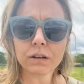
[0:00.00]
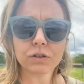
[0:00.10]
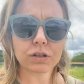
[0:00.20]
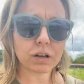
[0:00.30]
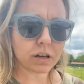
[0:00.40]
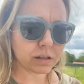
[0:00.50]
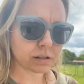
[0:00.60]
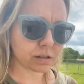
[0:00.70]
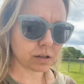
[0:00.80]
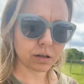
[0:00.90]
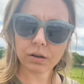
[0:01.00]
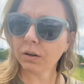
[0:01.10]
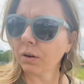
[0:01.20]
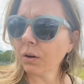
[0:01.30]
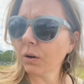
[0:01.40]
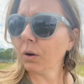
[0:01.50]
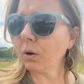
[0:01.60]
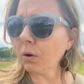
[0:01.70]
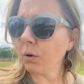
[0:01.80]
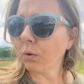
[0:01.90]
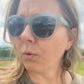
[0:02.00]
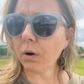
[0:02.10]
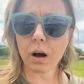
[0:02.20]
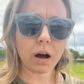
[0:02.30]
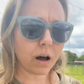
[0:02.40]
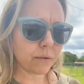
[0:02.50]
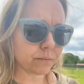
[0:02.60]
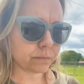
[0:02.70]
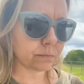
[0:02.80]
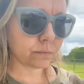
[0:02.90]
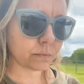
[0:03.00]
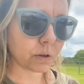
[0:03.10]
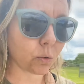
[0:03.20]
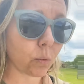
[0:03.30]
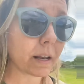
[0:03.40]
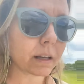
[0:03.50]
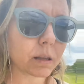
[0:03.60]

just you know, waiting in